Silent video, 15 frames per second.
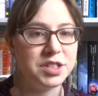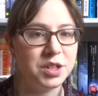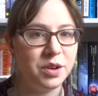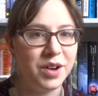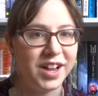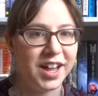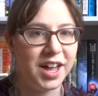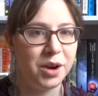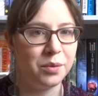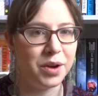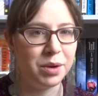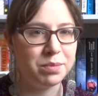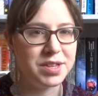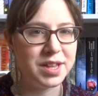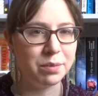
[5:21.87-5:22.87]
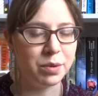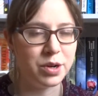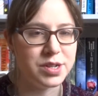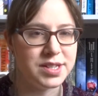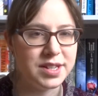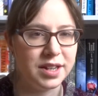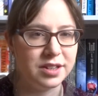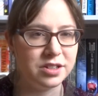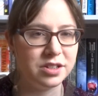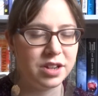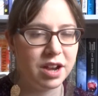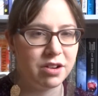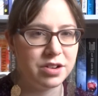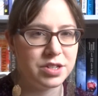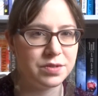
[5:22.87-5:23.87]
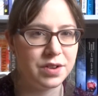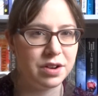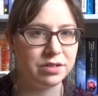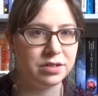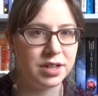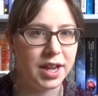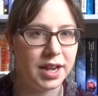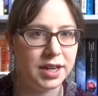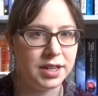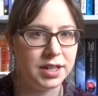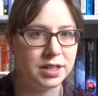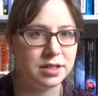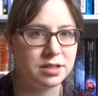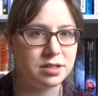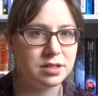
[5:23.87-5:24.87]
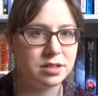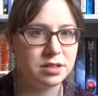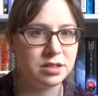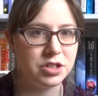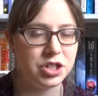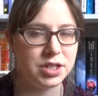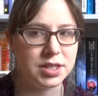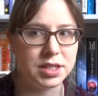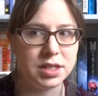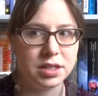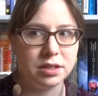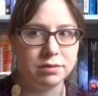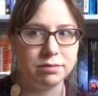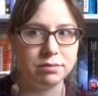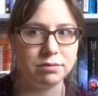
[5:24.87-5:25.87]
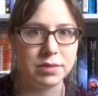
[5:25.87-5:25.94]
So I kind of want to be that person that carries around 80s cheesy